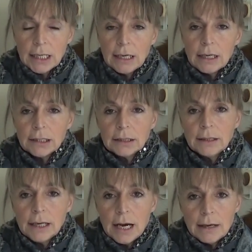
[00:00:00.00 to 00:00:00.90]

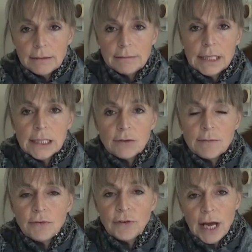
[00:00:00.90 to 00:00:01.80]
Now, Minister
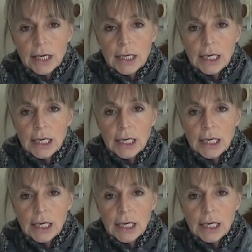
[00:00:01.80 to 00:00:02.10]
Moven